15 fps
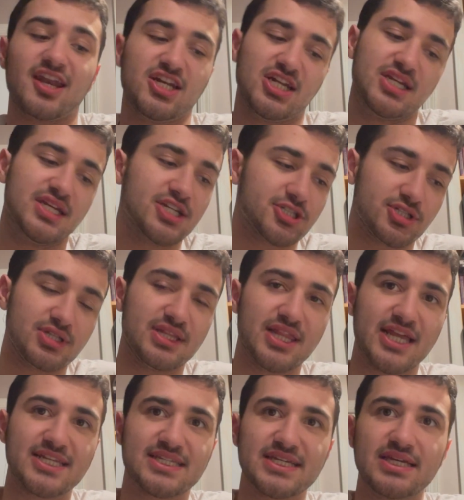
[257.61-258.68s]
Initially
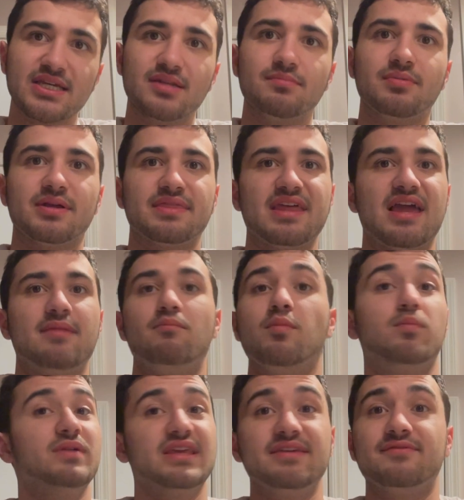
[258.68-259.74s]
they did, but
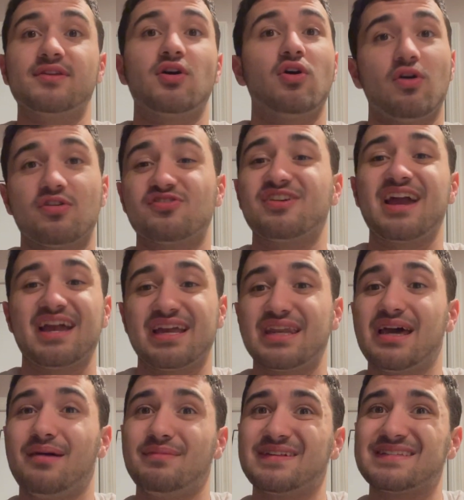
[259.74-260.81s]
then even harder
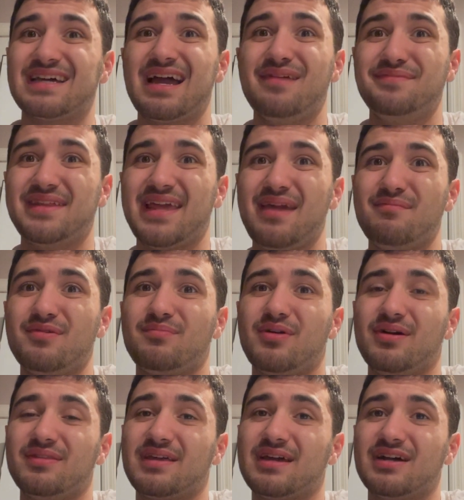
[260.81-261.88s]
economic times came
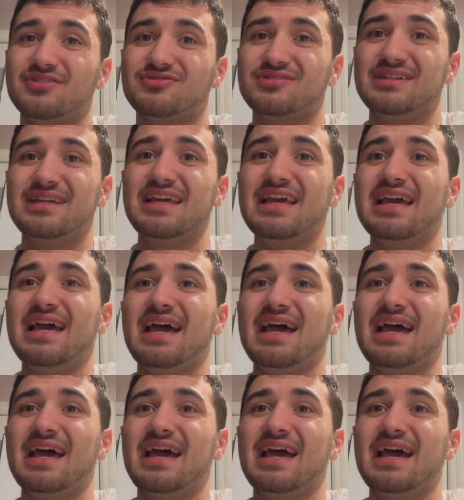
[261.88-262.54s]
upon the country